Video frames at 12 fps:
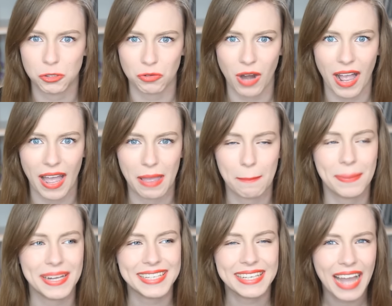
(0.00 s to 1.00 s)
dry,
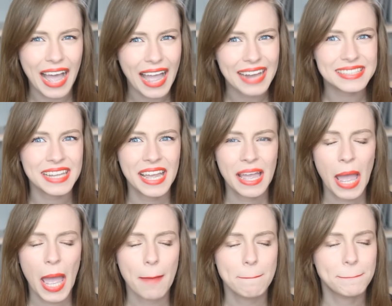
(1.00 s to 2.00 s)
but not
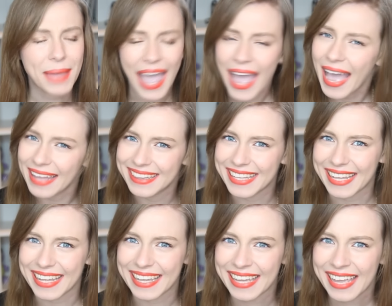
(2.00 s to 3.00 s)

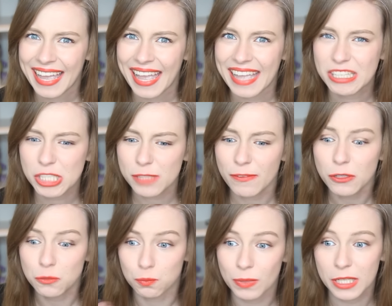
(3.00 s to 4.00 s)
badly it just
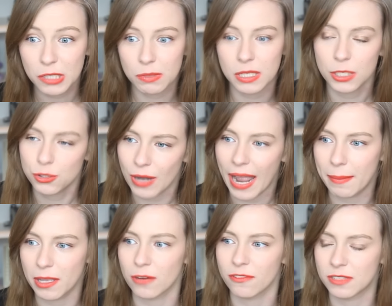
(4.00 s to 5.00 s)
feels really, really dry,
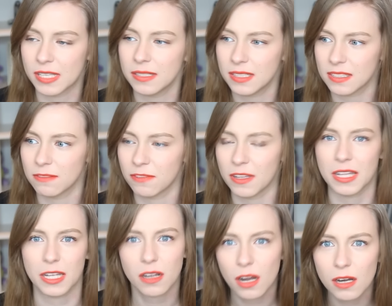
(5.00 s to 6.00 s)
but your skin doesn't feel
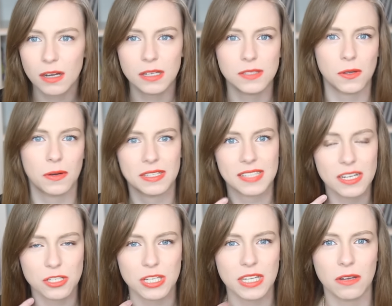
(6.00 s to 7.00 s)
like it hurts or it's
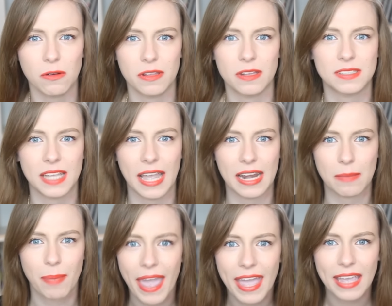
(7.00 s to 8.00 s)
itchy or there's like any
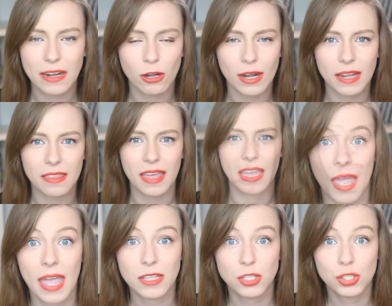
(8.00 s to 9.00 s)
pain or anything.
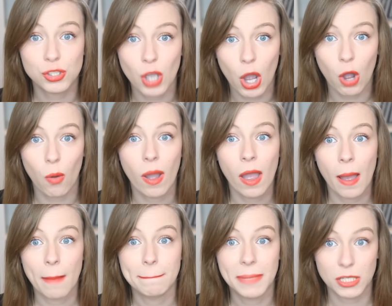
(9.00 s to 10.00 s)
It's so
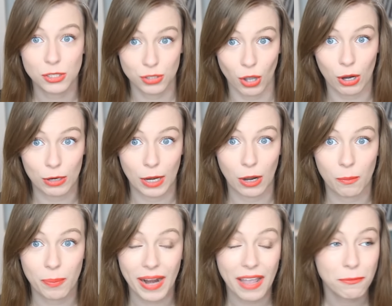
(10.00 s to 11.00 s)

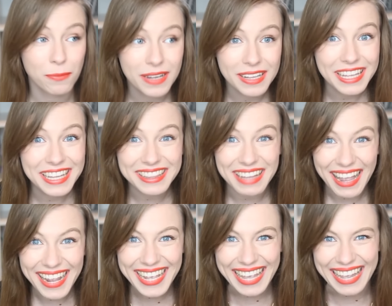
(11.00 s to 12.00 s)
bizarro, but I really
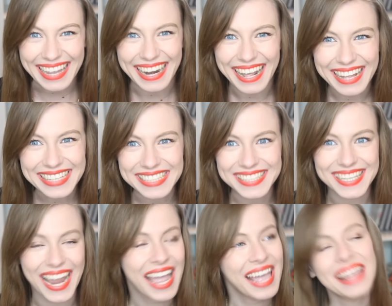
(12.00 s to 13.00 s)
like it. It's just
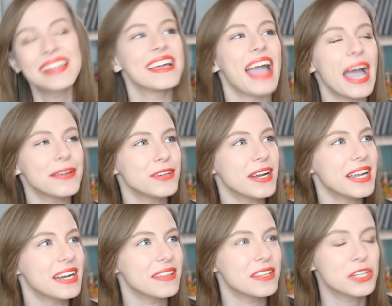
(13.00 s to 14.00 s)
like after I
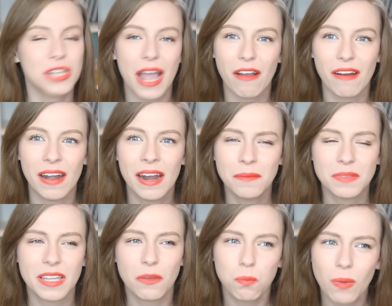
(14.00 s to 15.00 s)
get out of the shower, I'm
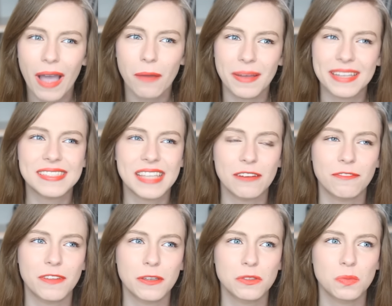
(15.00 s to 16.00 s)
like, wow, my skin
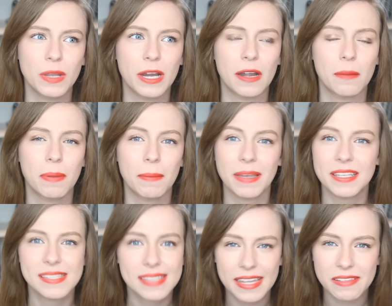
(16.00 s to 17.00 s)
feels weird, but my
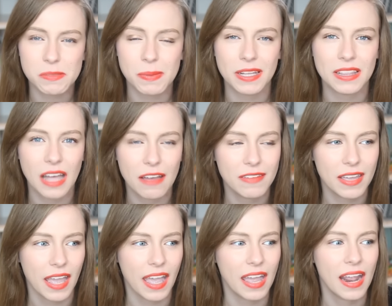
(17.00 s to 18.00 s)
skin's been
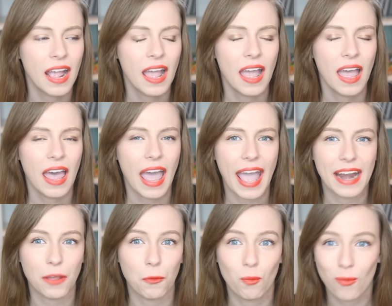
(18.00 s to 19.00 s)
loving it
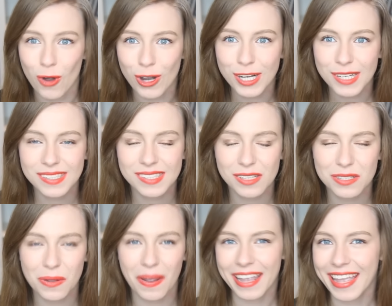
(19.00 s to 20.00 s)
and it works.
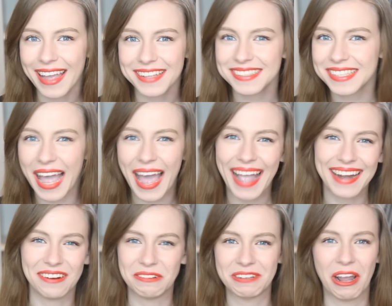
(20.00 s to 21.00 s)
So I guess I
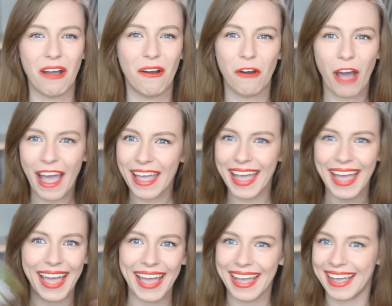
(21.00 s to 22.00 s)
don't know.
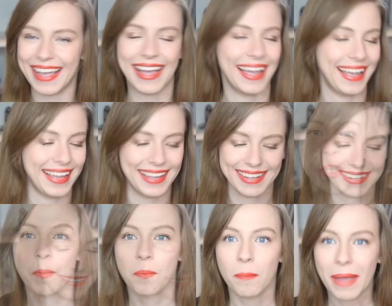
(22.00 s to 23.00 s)
Ah, I
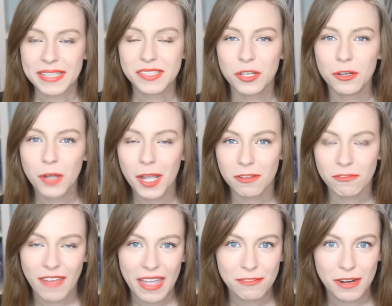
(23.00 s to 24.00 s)
don't know. My two
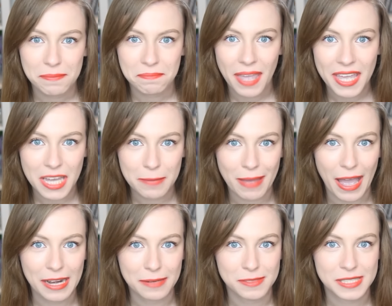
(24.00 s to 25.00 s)
favorite makeup
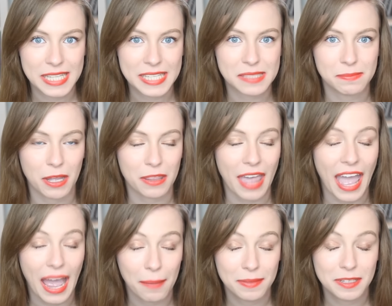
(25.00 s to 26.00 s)
items this month
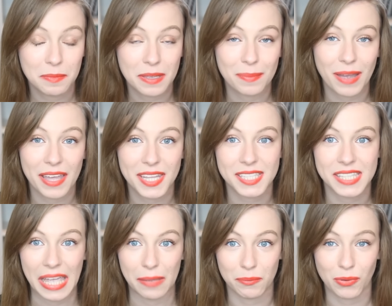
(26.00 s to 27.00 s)
happen to be by the
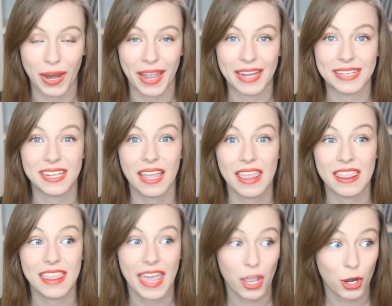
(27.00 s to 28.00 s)
same brand
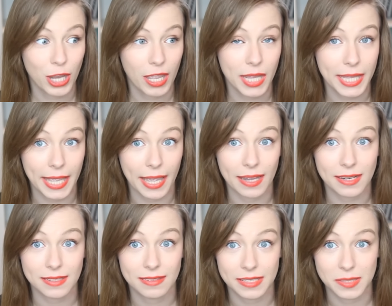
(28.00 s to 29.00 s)
they're killing
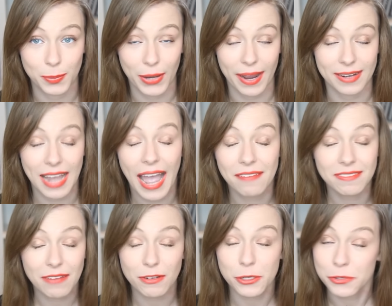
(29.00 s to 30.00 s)
it, this brand. I've
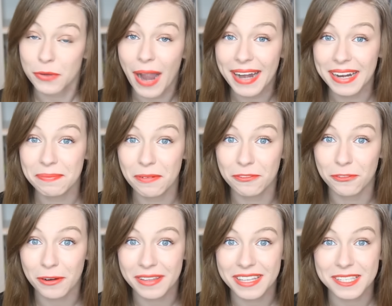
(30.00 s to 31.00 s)
never tried it
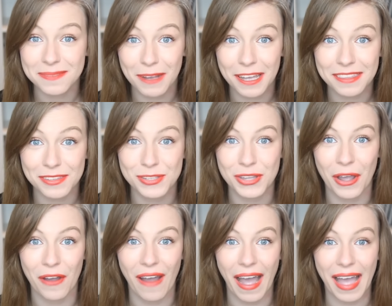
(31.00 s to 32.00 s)
before this month, so
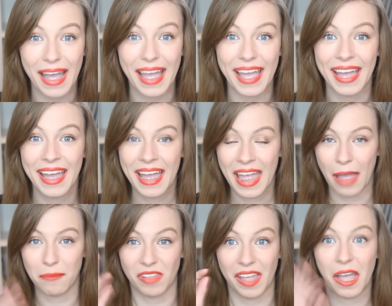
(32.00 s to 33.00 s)
I
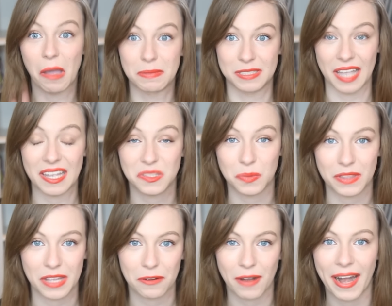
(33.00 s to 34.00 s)
am like obsessed
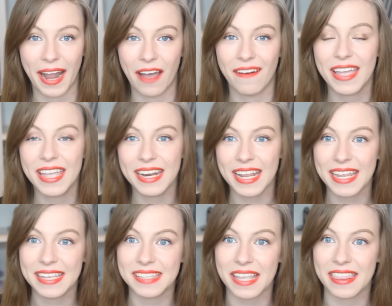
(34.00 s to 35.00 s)
with it right now. It
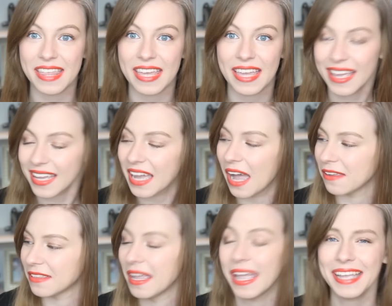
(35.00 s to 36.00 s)
is the It
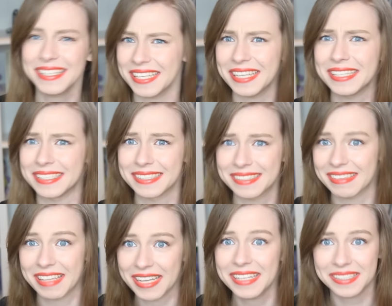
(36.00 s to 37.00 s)
Cos it is
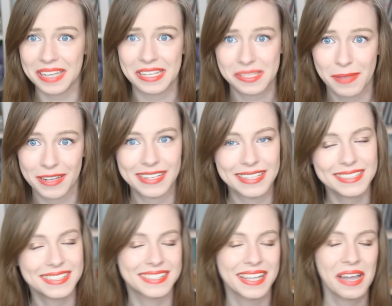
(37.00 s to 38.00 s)
the It Cosmetics